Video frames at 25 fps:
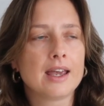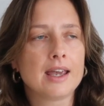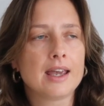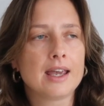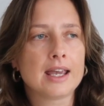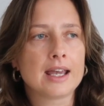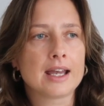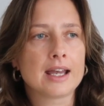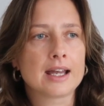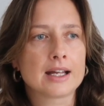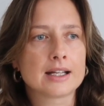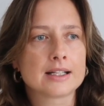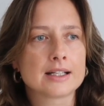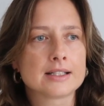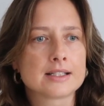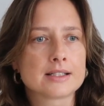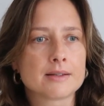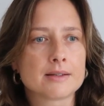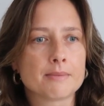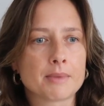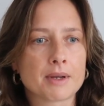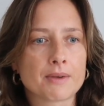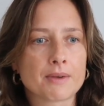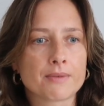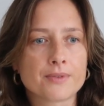And
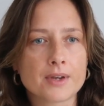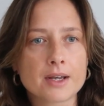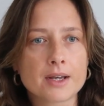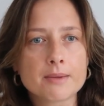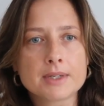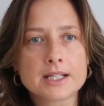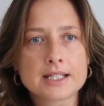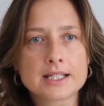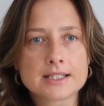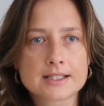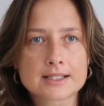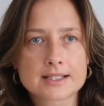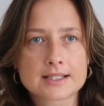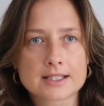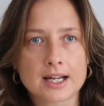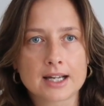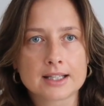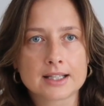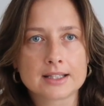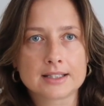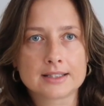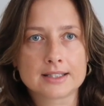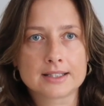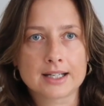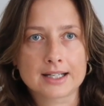my family
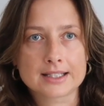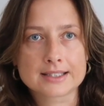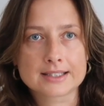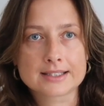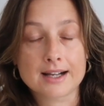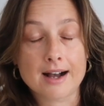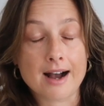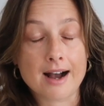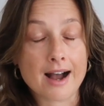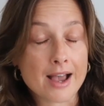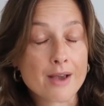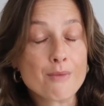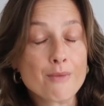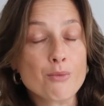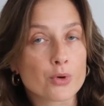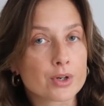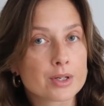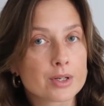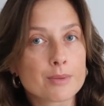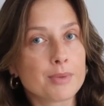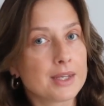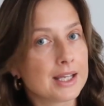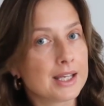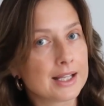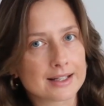decided that I
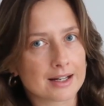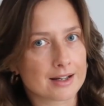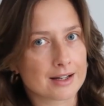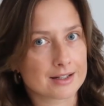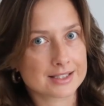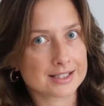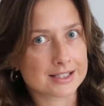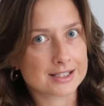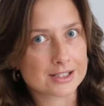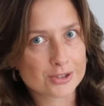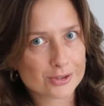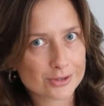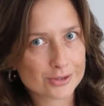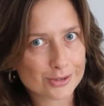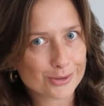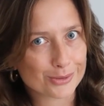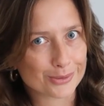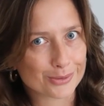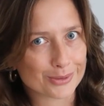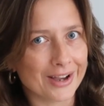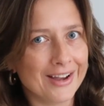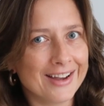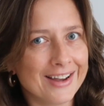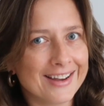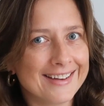want to be an artist
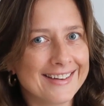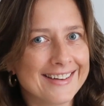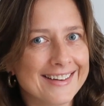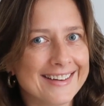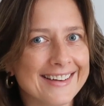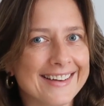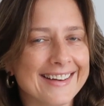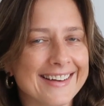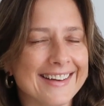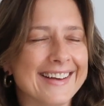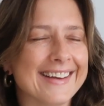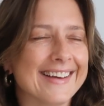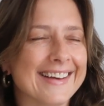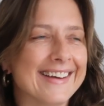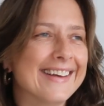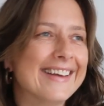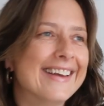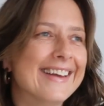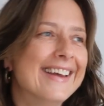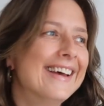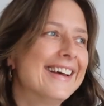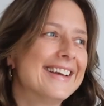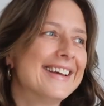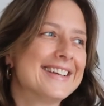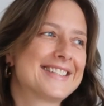too.
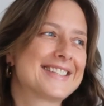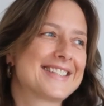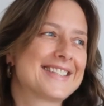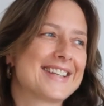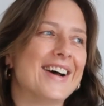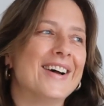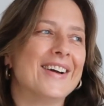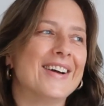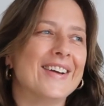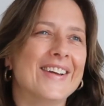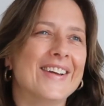So